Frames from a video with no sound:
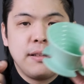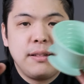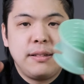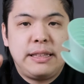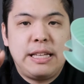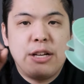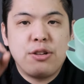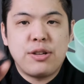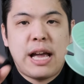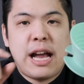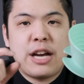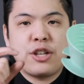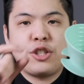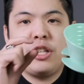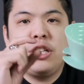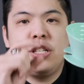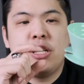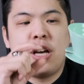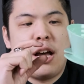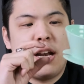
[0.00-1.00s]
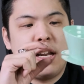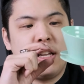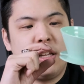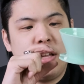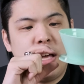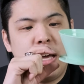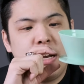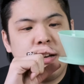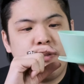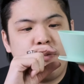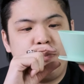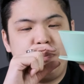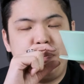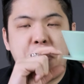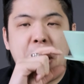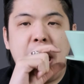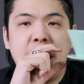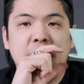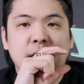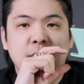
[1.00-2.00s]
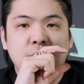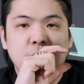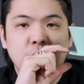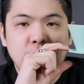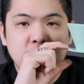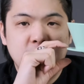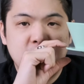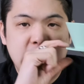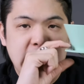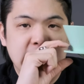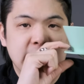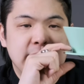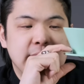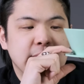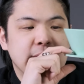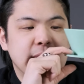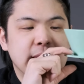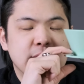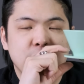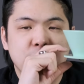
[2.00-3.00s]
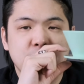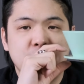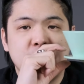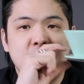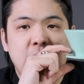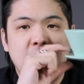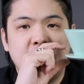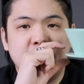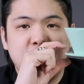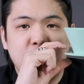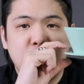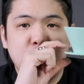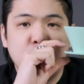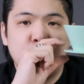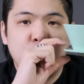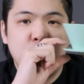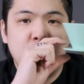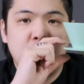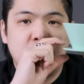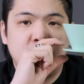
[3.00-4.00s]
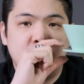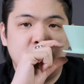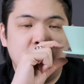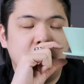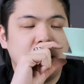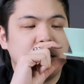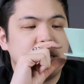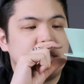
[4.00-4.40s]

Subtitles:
there's actually not a lot of bed density. So it's not a very thick thing.